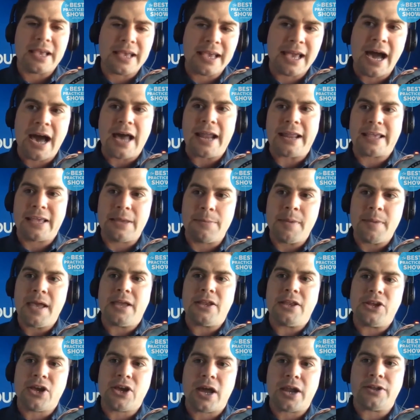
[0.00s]
you got to
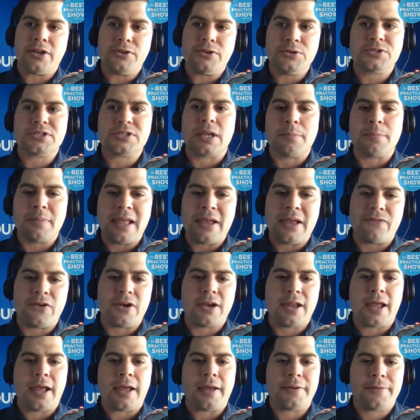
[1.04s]
commit. You got to do something
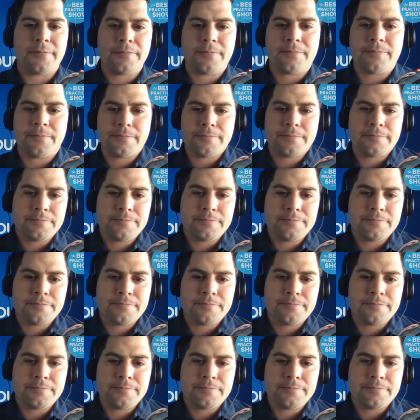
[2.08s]
every day.